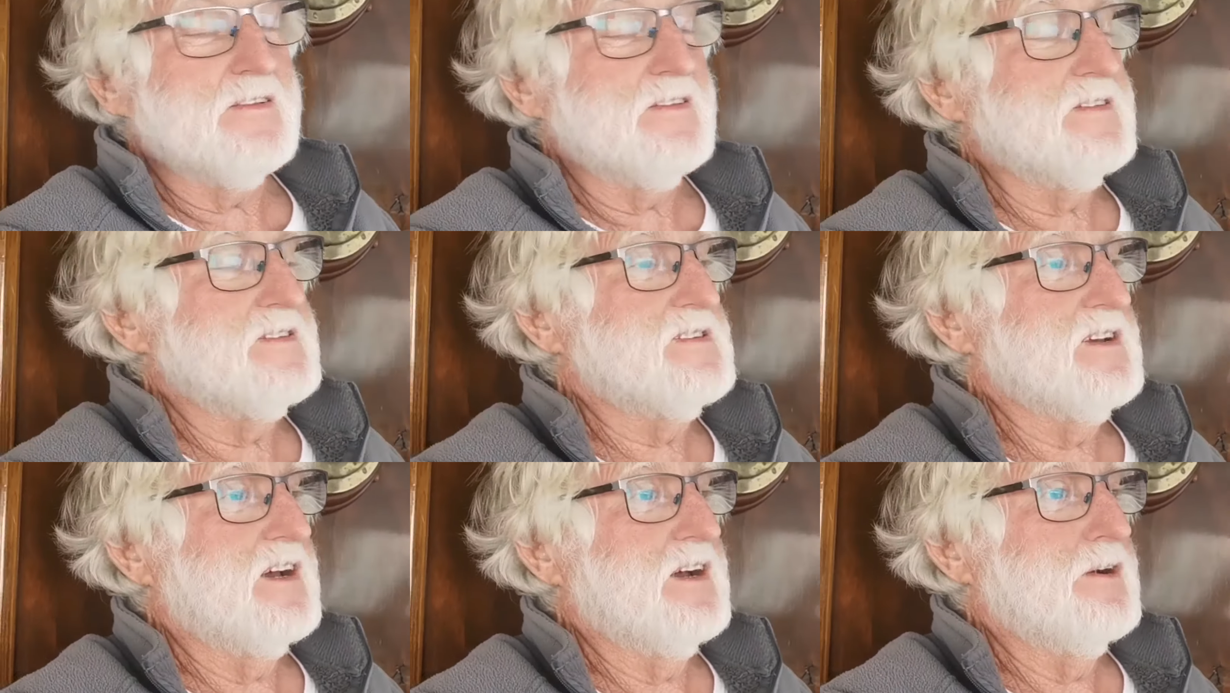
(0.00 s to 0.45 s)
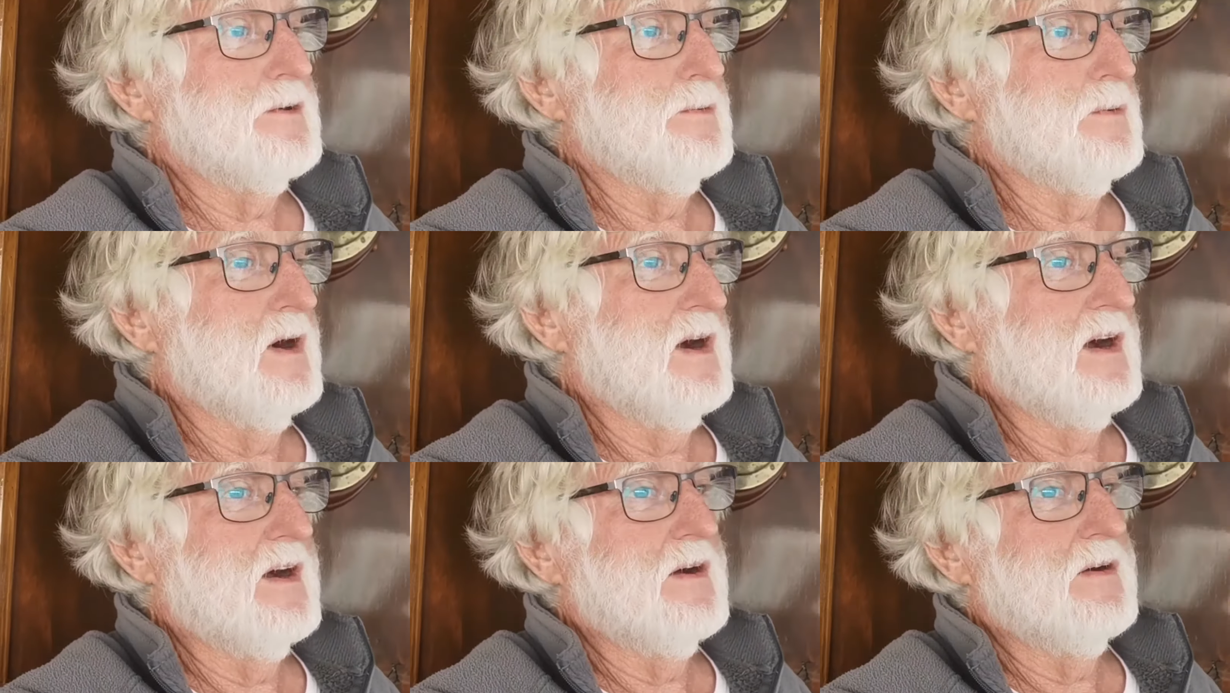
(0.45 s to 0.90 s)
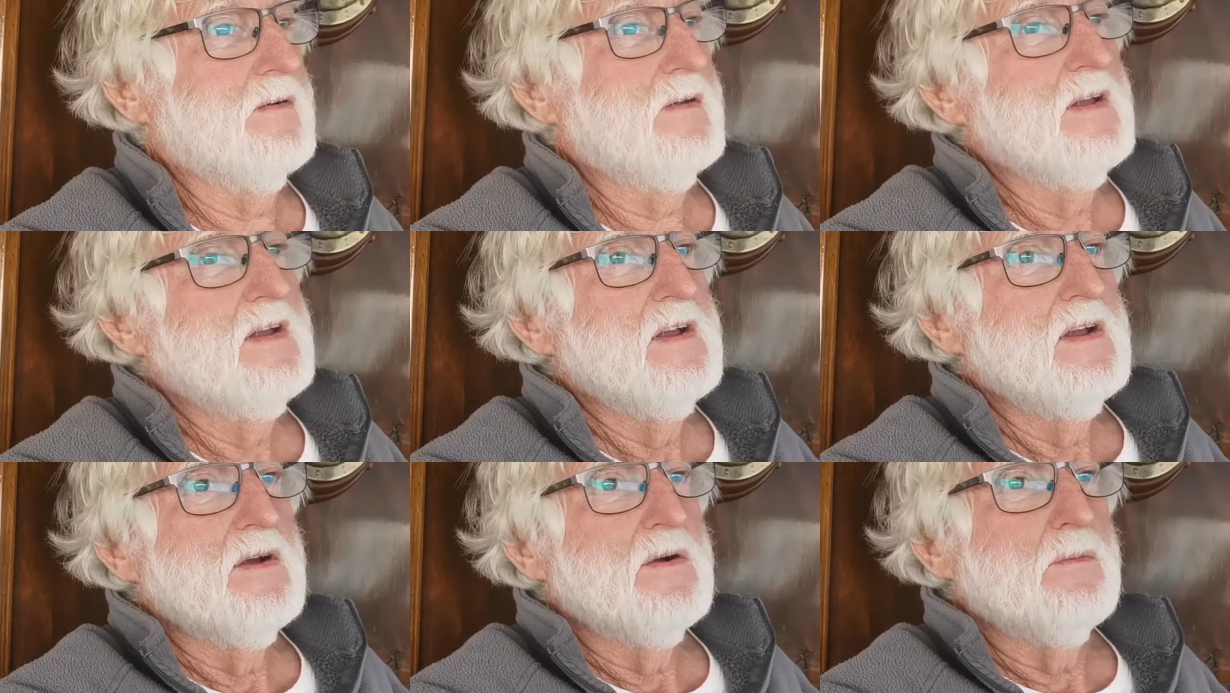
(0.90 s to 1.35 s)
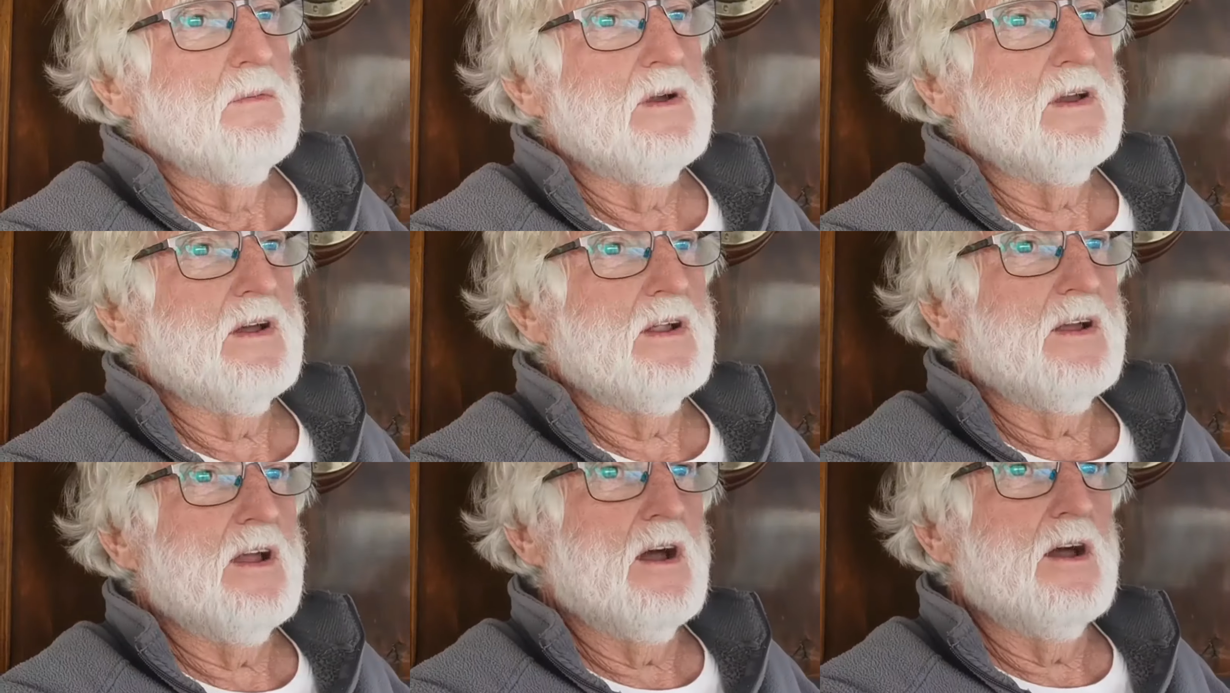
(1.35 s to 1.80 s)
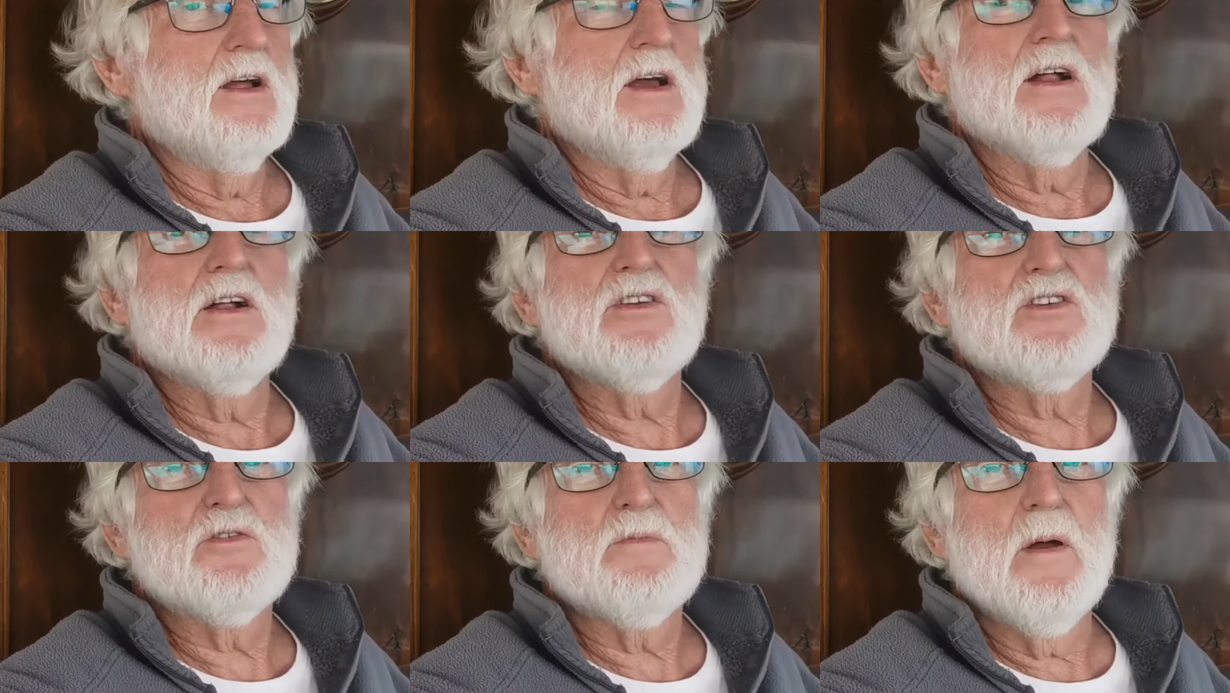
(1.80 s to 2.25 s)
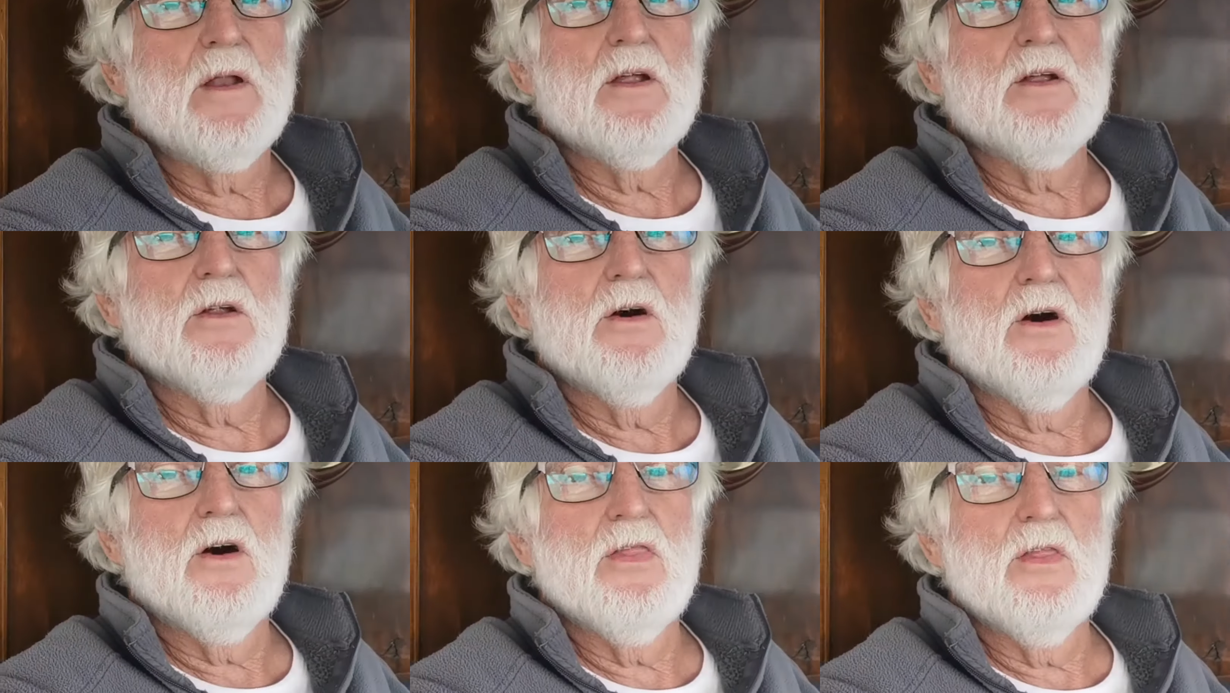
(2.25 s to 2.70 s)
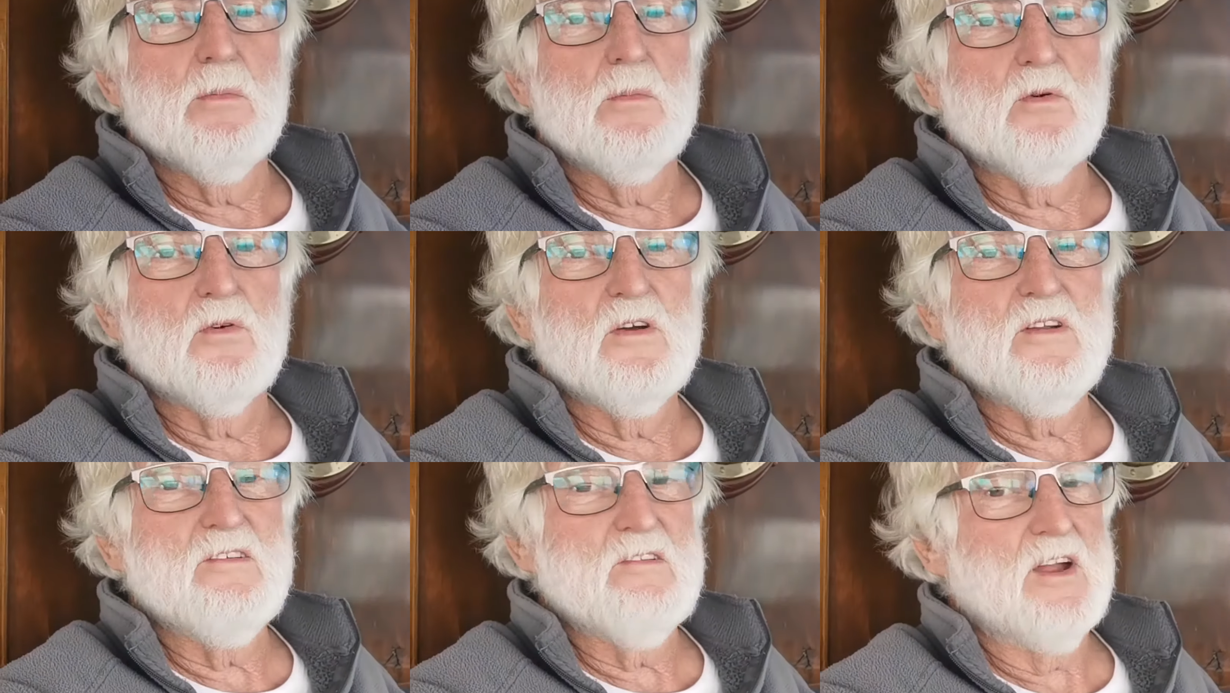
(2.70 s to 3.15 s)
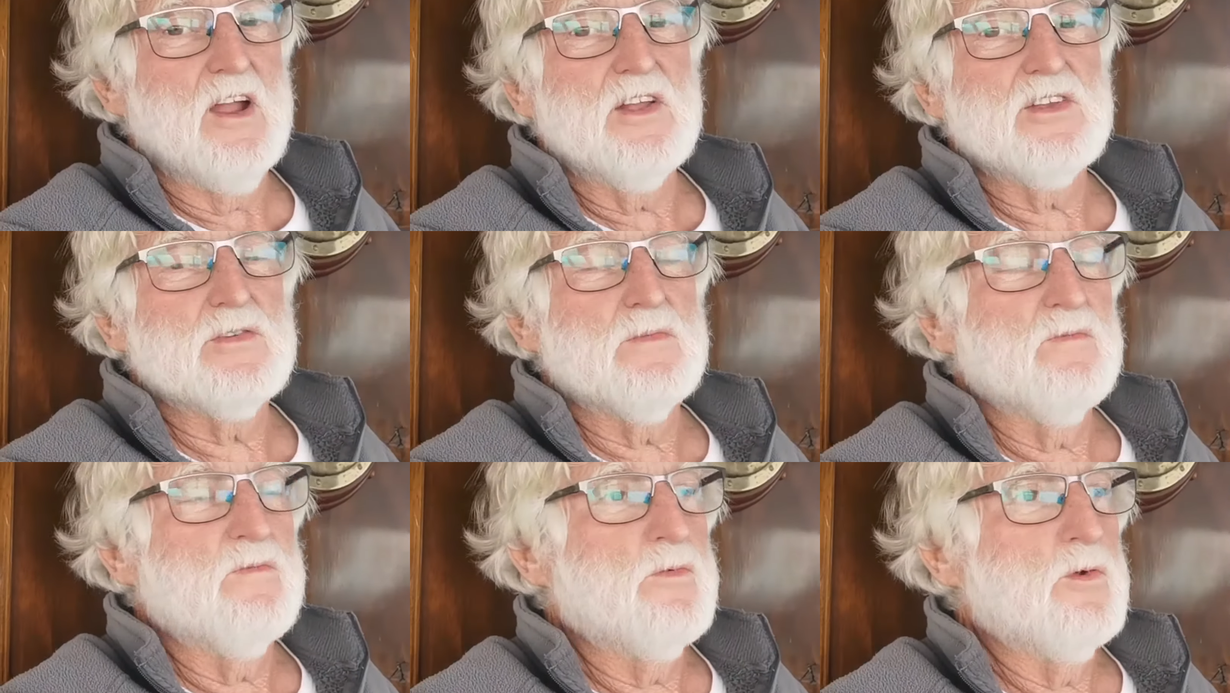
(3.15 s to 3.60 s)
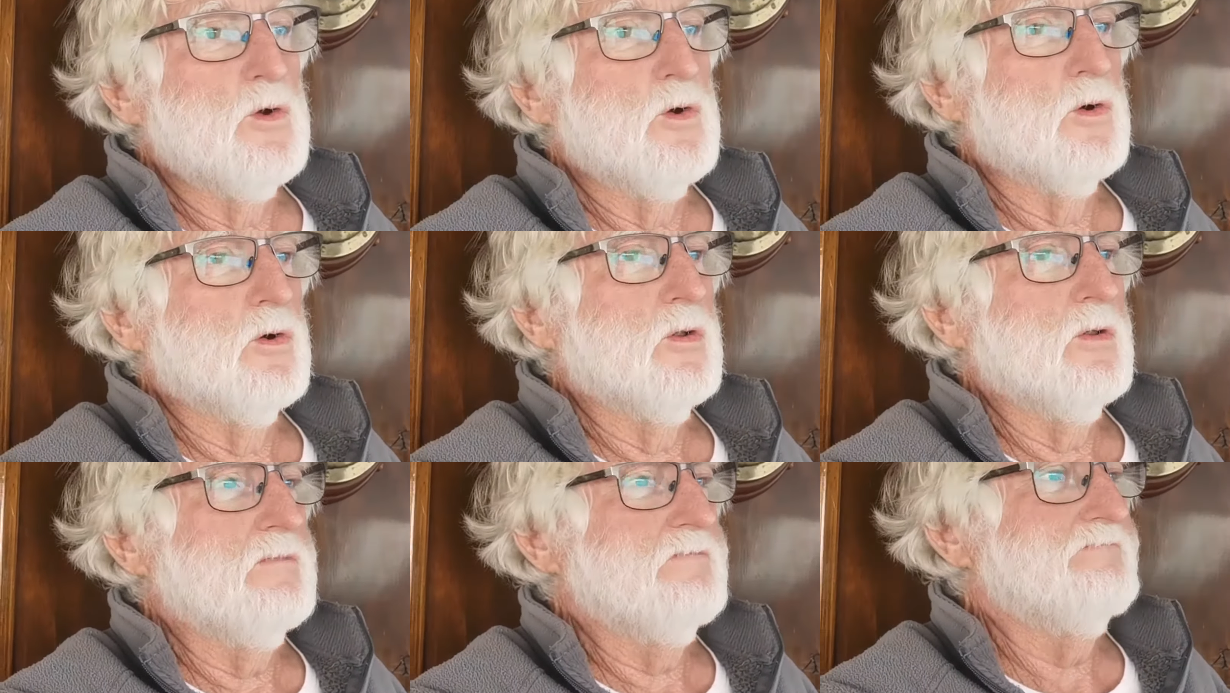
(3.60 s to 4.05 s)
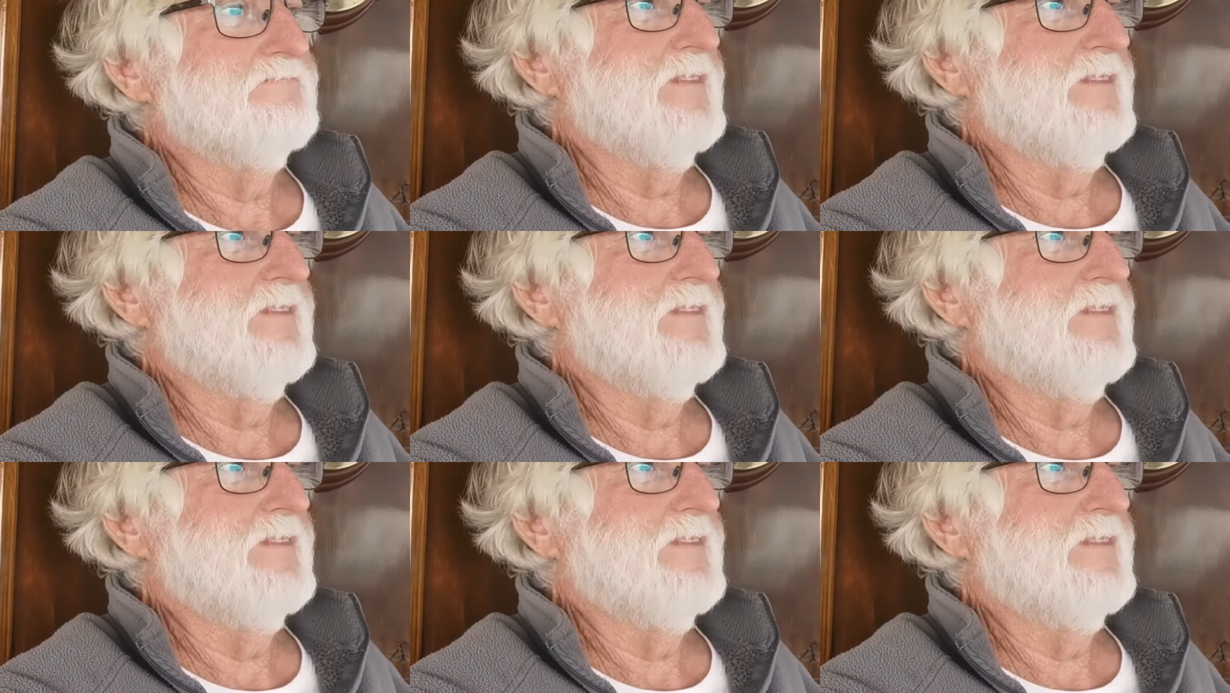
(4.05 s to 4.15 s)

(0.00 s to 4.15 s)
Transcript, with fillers: So uh, we're going to go down and spend a night in the marina and get some fuel